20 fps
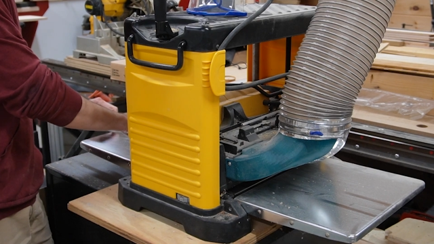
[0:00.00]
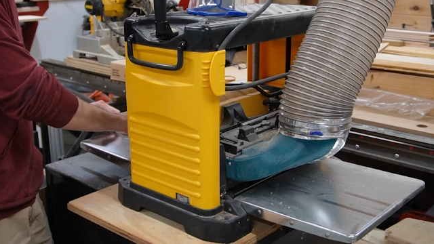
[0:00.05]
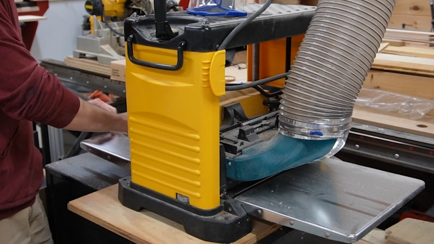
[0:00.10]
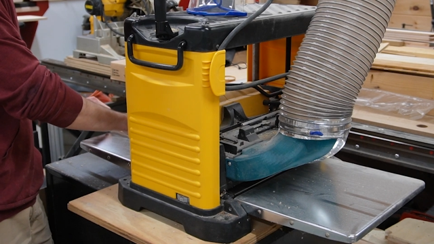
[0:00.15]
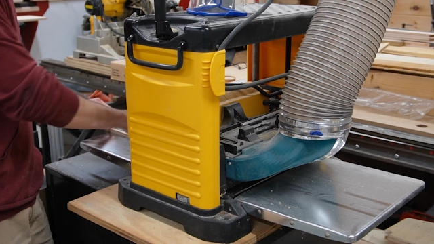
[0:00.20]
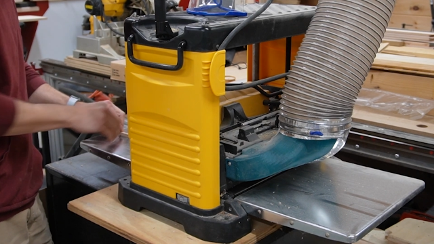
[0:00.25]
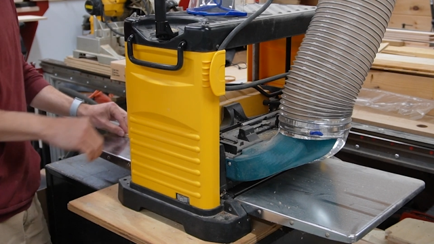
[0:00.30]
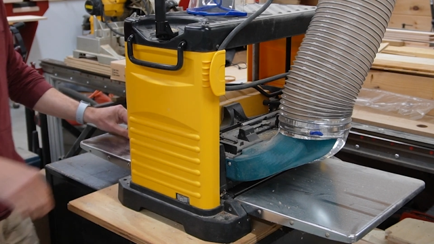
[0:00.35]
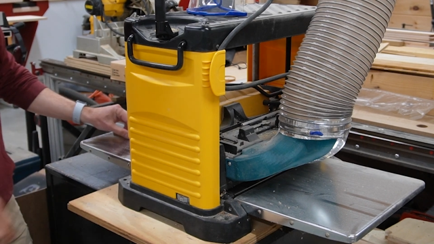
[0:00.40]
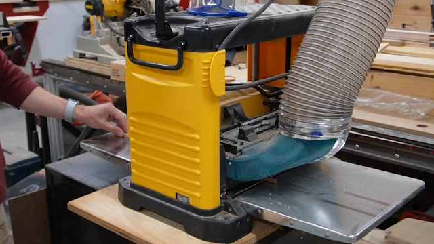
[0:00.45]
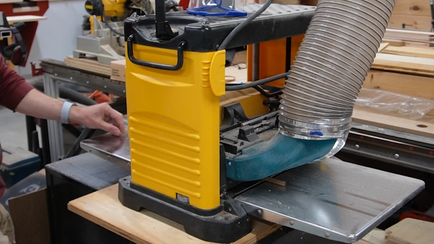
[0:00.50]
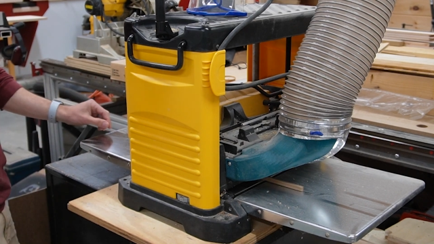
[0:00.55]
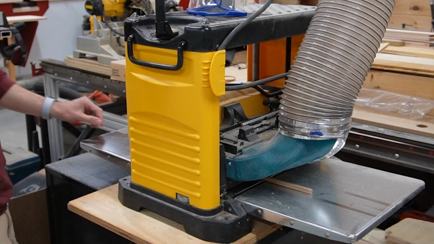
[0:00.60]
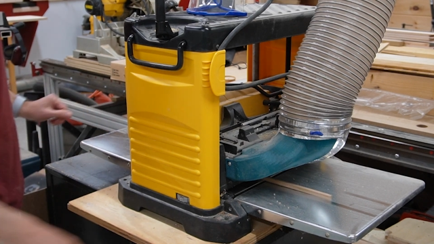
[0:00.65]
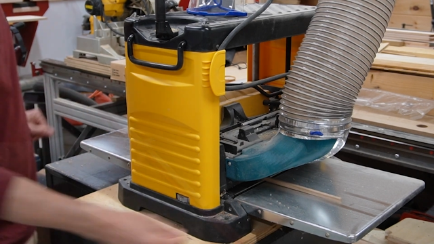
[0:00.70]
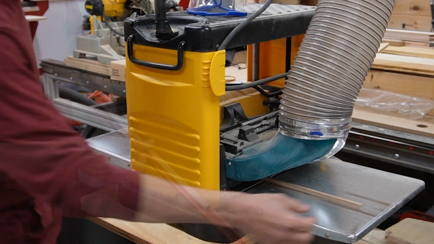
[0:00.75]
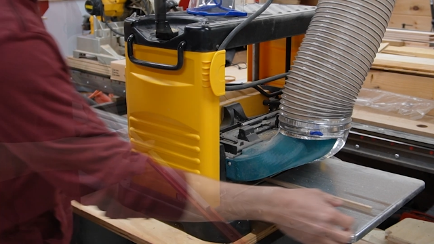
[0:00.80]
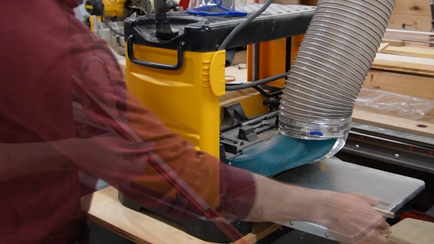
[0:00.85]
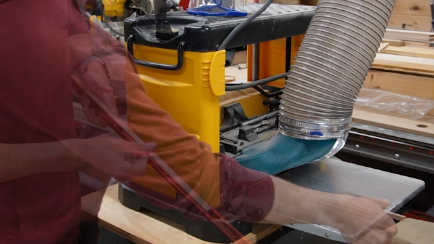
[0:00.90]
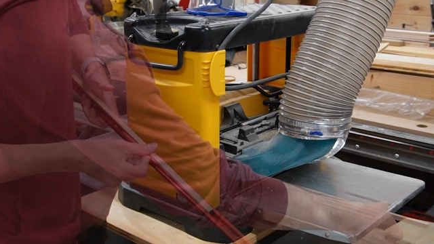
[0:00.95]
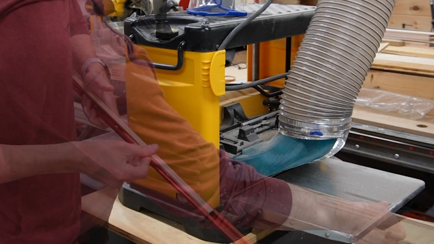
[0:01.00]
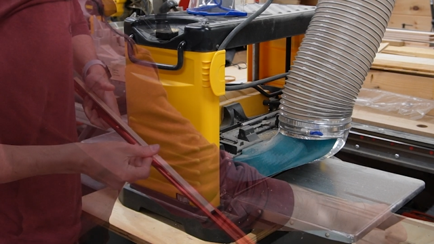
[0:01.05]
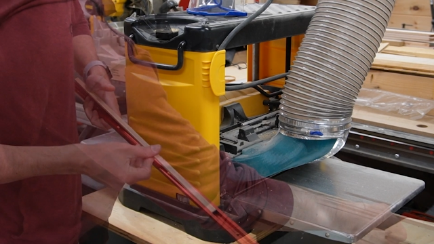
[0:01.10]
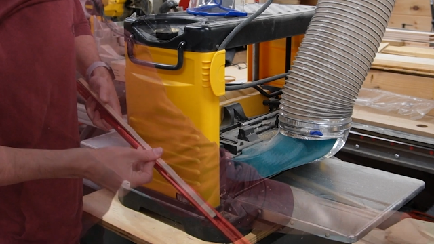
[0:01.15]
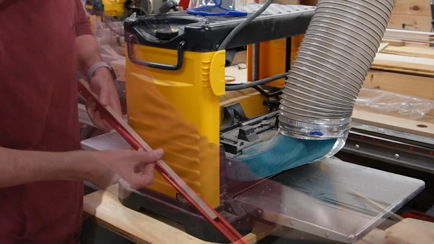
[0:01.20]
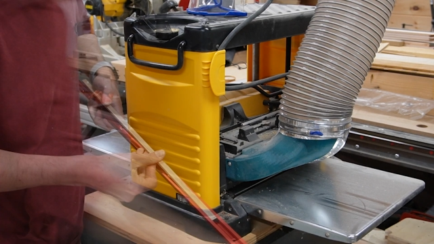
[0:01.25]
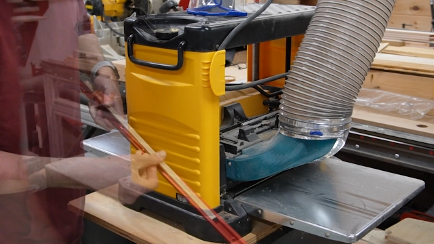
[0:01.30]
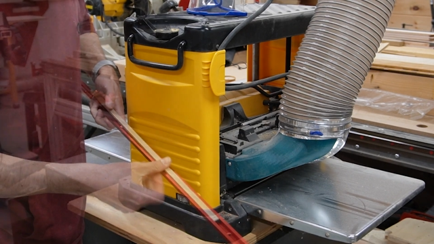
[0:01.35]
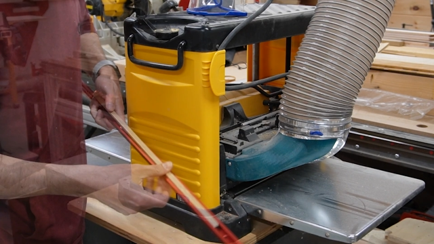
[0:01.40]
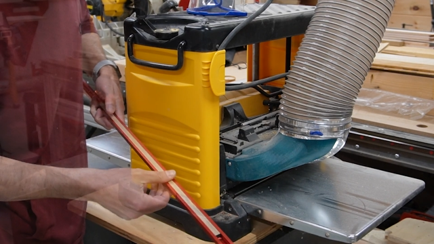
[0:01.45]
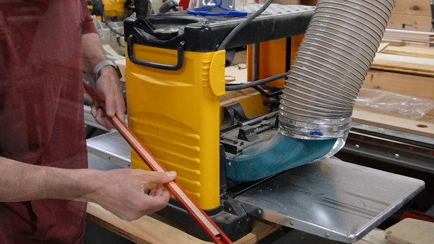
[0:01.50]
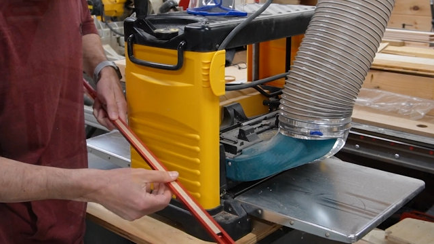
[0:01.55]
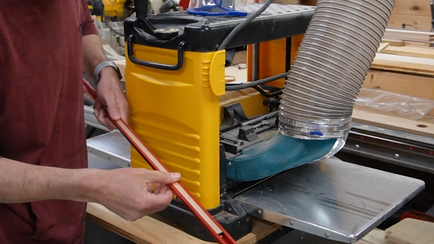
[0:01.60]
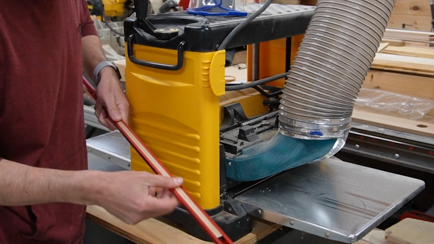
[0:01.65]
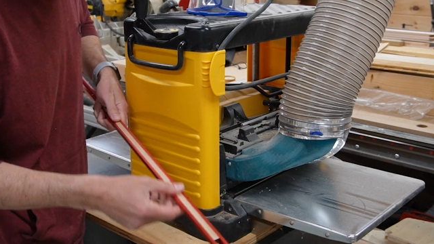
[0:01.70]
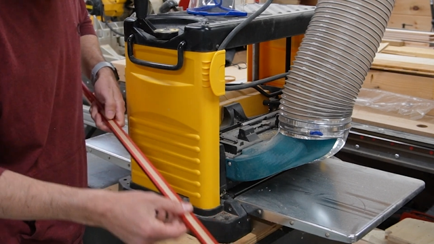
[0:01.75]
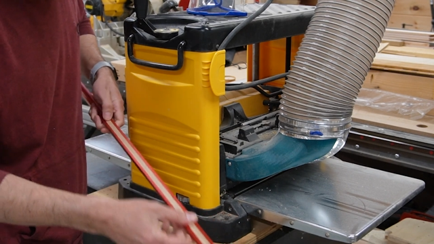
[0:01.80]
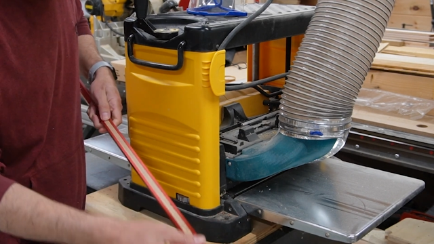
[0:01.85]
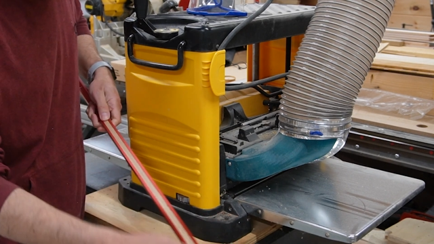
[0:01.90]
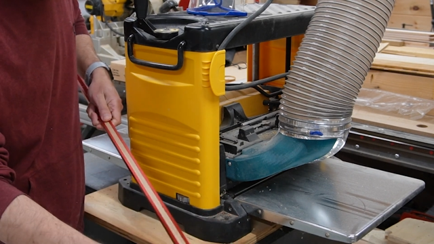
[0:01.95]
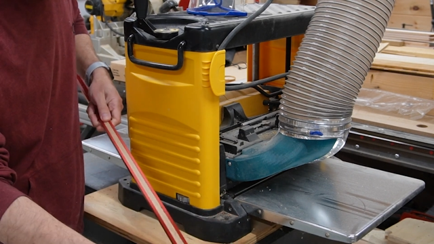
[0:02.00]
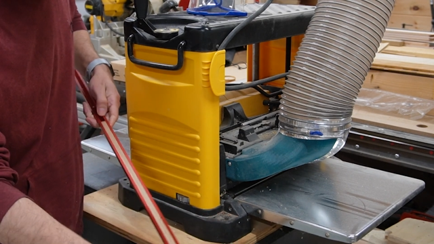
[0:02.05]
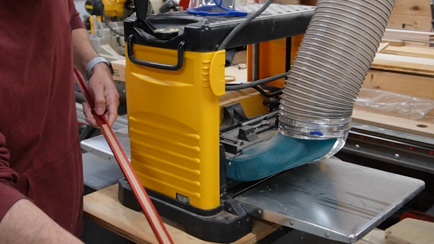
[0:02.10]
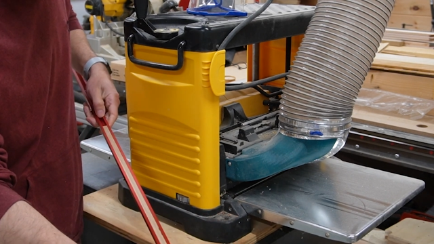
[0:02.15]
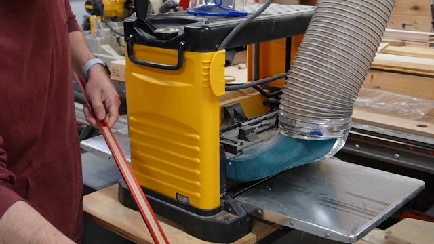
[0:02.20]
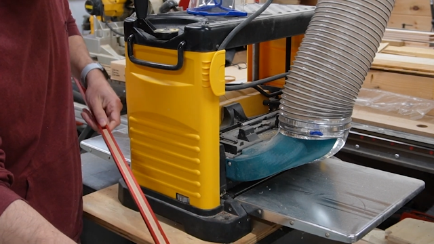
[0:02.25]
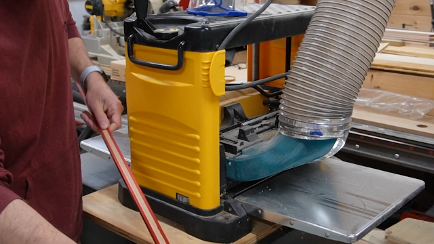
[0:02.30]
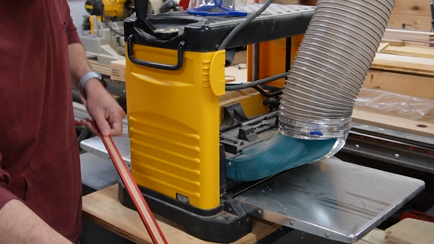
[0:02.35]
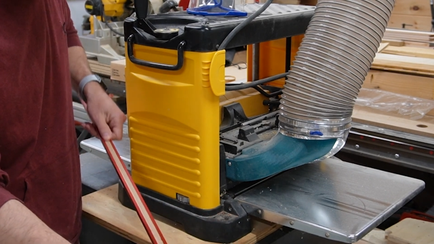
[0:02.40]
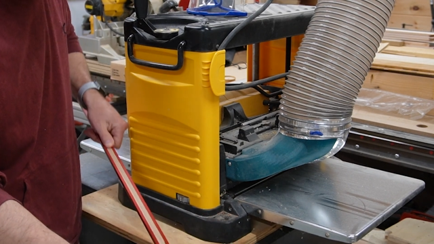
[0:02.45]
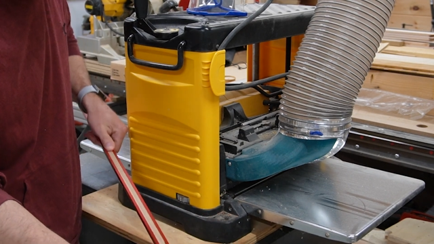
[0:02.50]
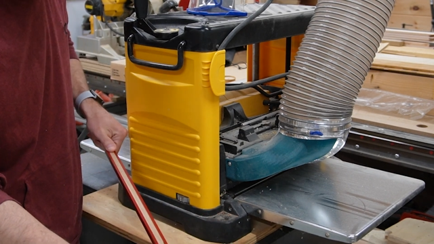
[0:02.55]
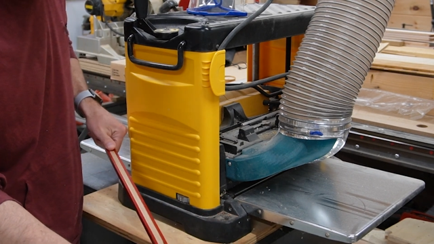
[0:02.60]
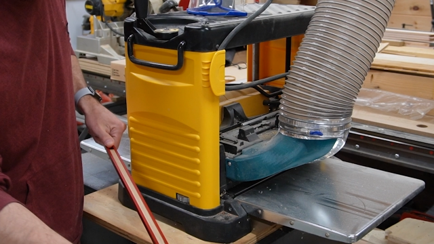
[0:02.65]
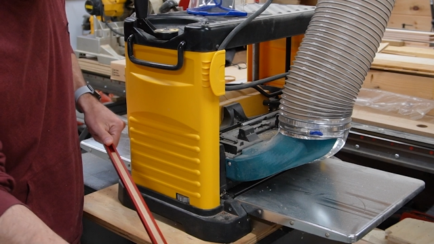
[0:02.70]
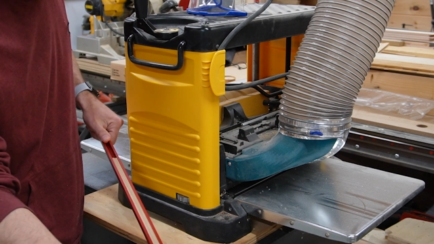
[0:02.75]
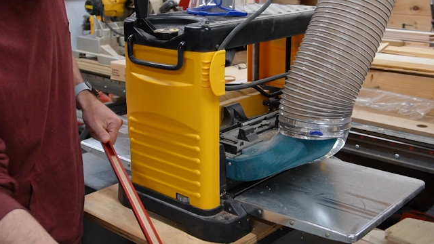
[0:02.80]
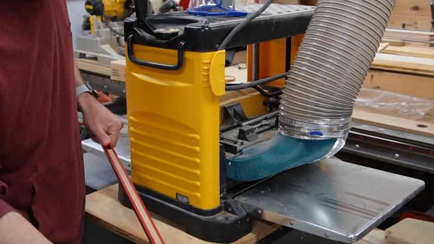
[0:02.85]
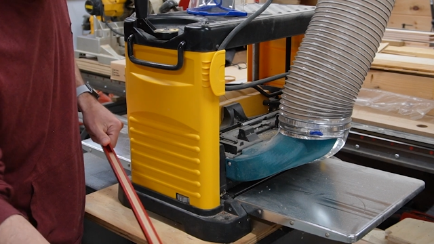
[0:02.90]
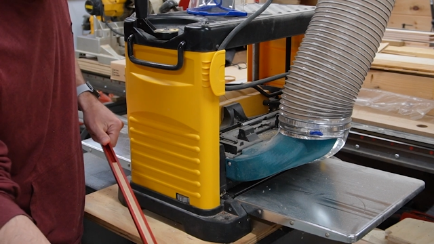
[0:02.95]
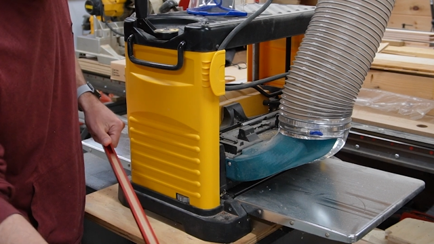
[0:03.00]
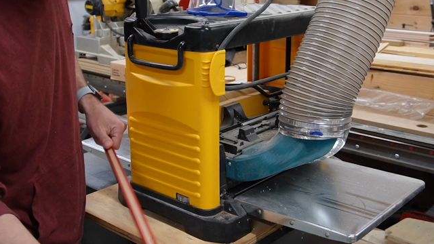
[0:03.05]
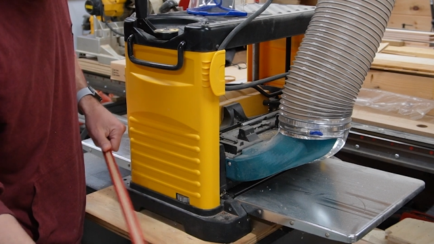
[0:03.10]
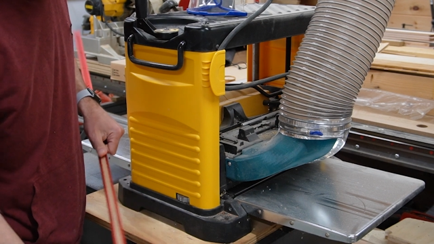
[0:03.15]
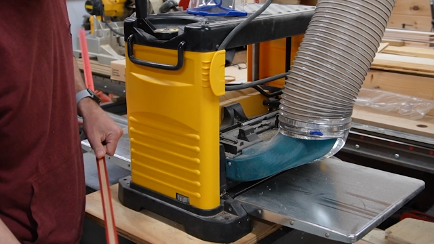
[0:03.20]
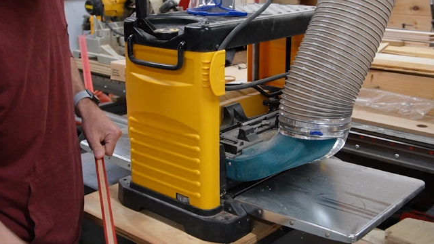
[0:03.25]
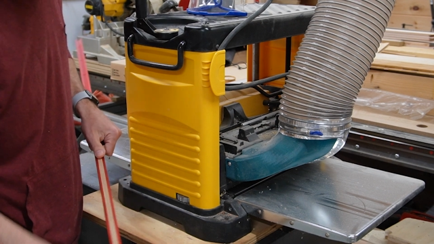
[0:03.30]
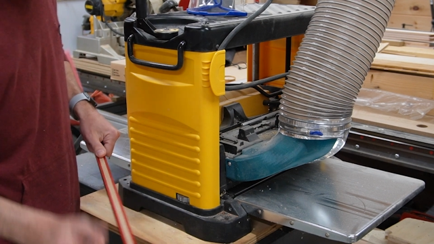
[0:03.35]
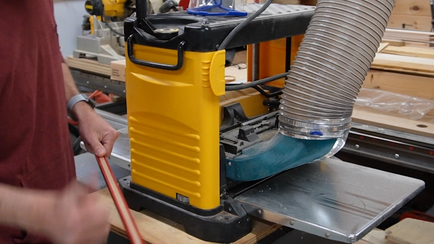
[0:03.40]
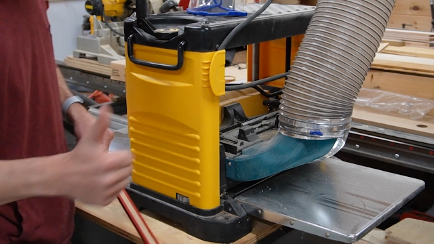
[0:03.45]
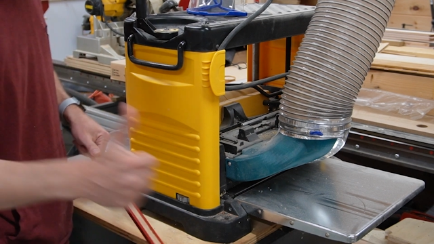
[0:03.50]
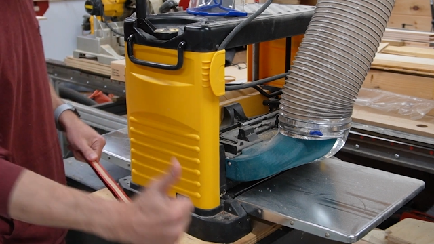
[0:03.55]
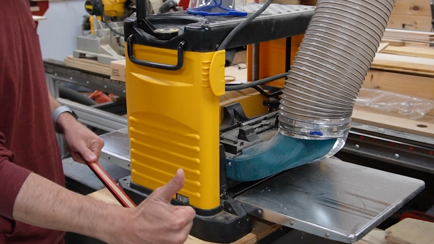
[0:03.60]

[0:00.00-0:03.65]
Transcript: (no speaker visible)